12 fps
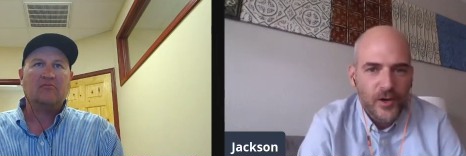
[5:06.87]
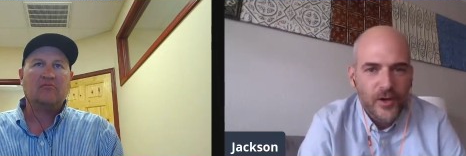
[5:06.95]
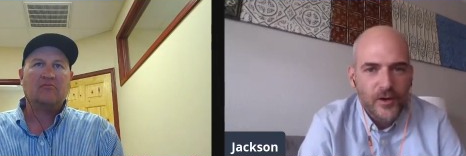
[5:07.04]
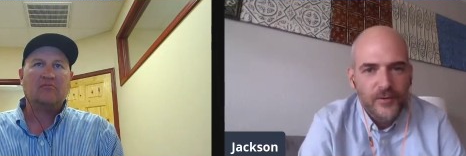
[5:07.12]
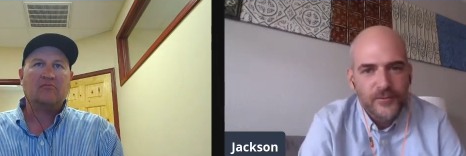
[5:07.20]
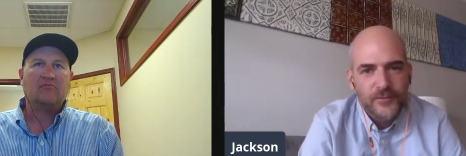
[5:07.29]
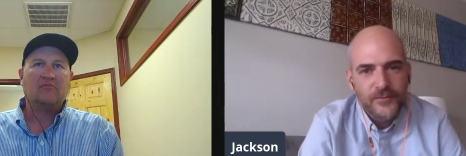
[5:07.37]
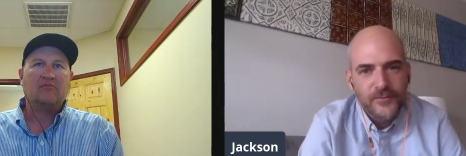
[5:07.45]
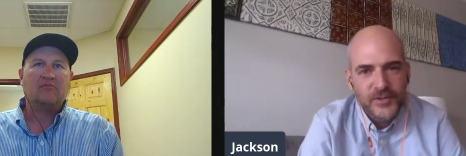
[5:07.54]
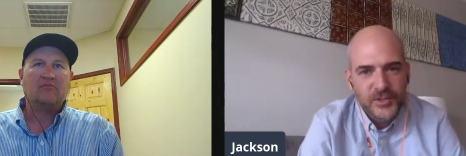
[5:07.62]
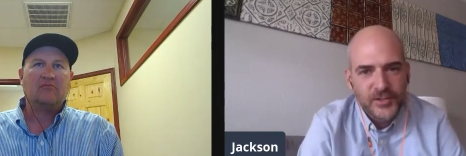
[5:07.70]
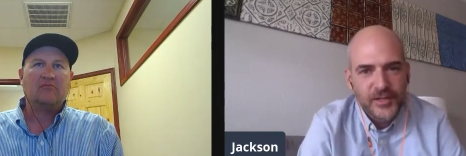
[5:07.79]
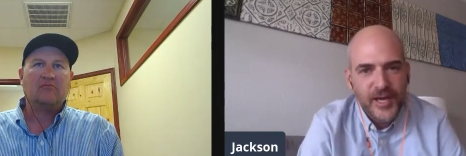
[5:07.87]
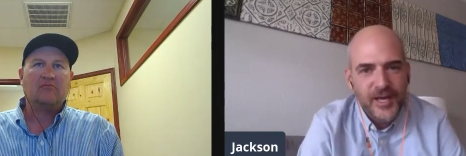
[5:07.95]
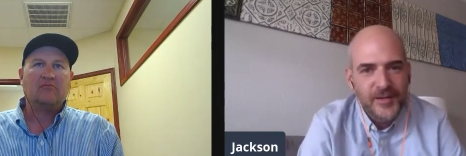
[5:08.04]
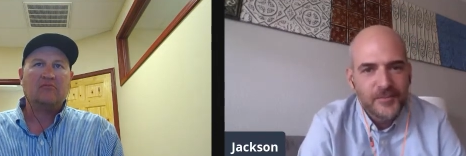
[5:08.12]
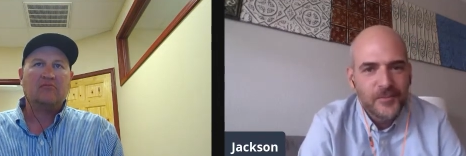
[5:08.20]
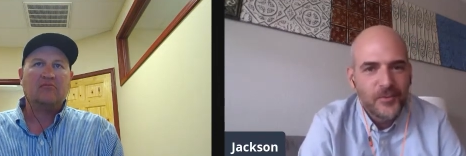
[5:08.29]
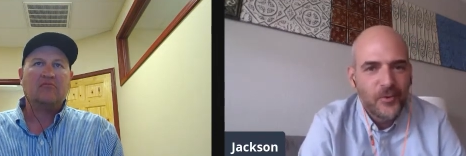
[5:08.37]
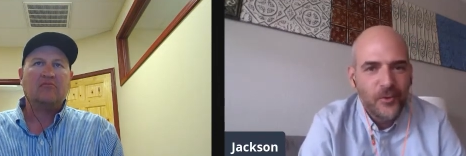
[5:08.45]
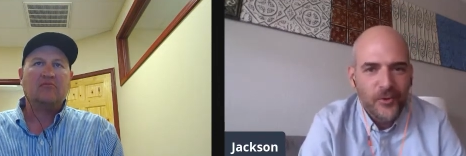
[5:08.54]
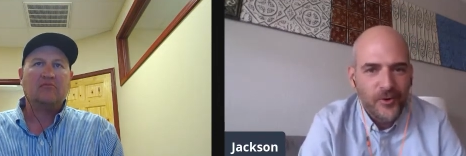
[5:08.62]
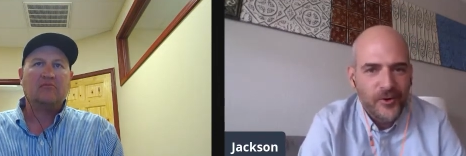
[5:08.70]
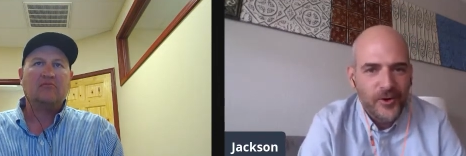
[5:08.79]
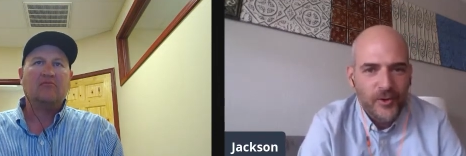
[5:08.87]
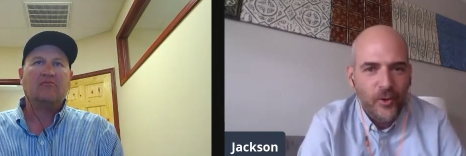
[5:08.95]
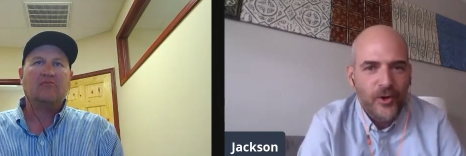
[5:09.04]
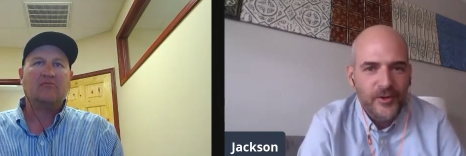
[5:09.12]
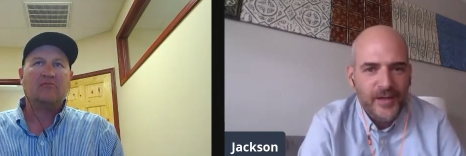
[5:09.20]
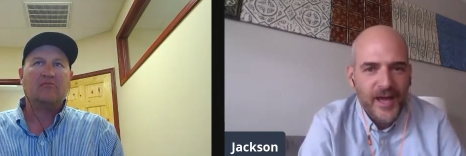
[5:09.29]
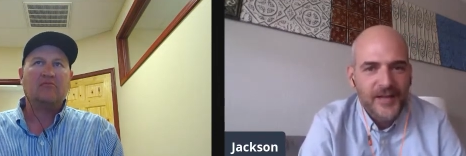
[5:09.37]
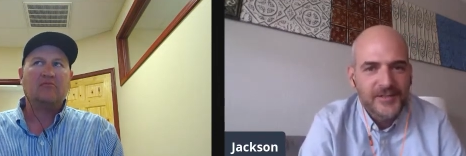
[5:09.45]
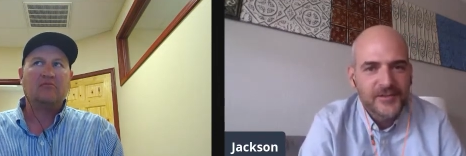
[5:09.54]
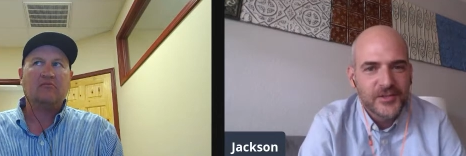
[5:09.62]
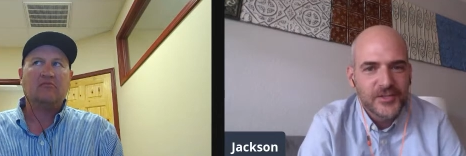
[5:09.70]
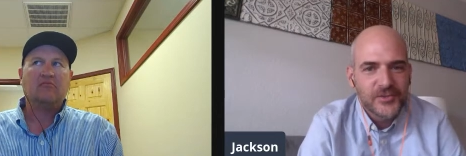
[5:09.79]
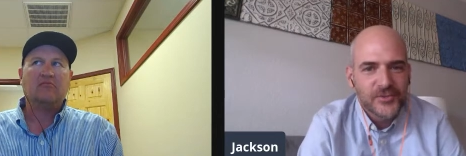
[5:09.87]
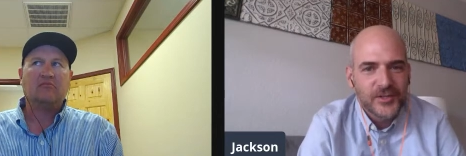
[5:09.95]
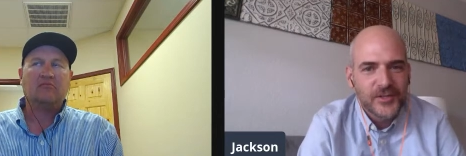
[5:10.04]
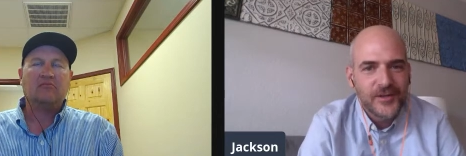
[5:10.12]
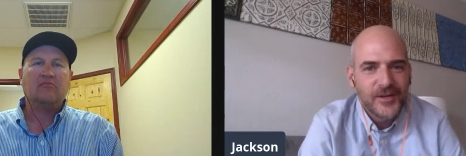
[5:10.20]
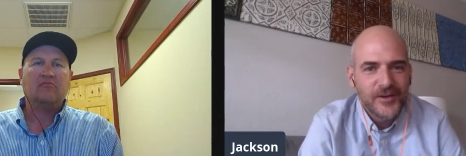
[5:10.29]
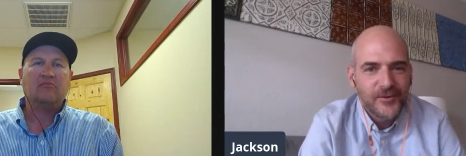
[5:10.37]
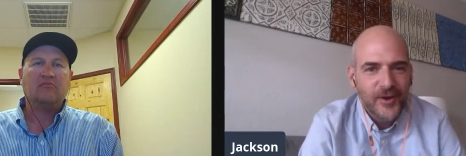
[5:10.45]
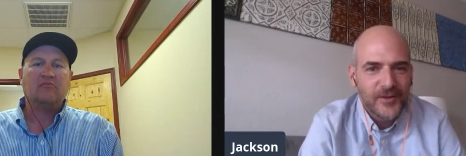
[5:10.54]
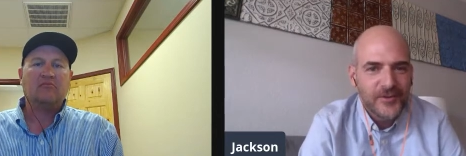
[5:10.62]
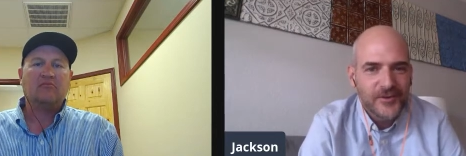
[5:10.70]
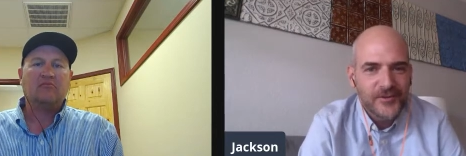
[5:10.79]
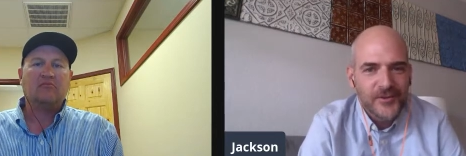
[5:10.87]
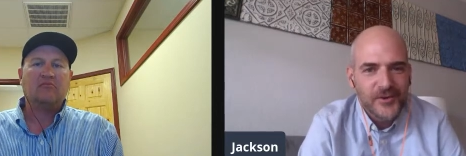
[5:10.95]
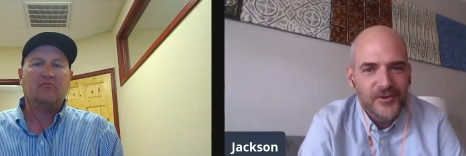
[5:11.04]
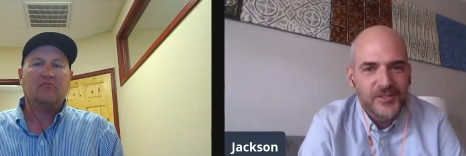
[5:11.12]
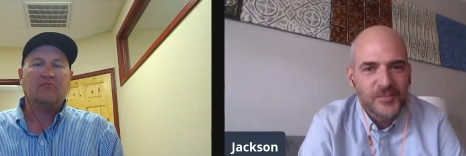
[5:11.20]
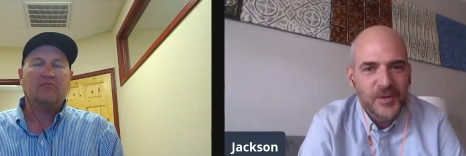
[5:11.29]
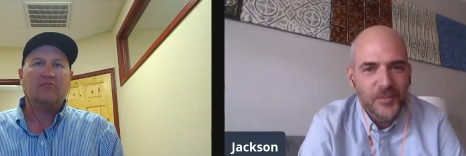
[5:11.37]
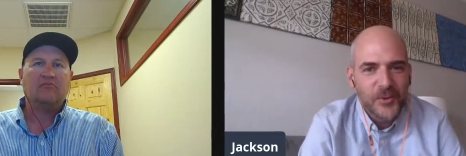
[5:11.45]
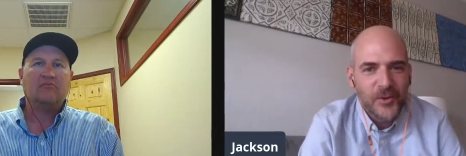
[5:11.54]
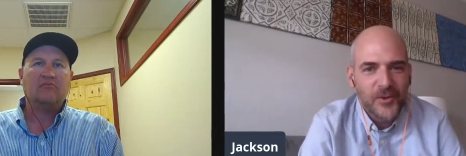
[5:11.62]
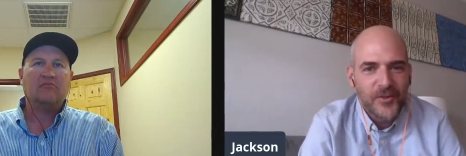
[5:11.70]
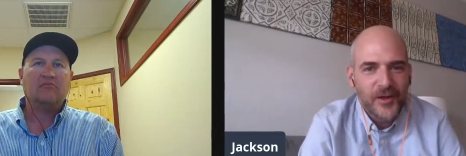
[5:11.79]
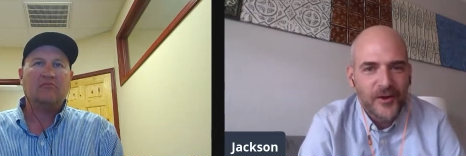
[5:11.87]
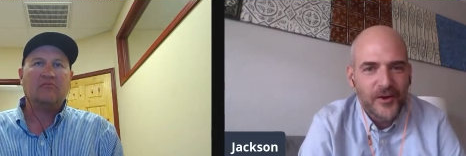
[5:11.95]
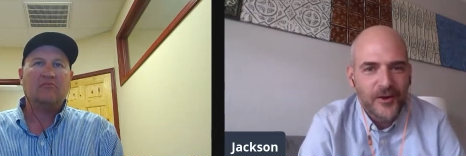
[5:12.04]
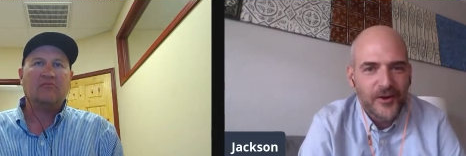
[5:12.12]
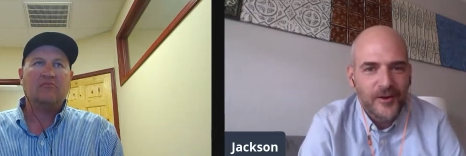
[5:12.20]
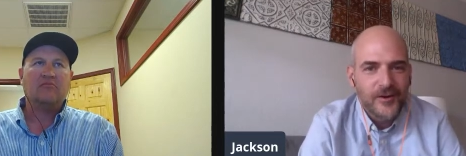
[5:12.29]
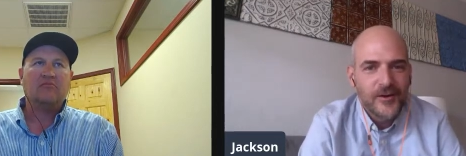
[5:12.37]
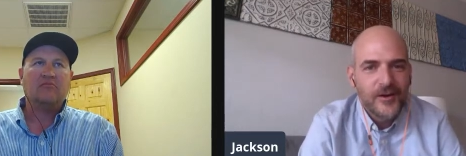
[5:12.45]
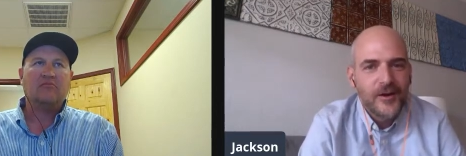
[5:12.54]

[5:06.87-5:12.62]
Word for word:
Speaker 1: of fish and game or an oil and gas industry right there there's people that are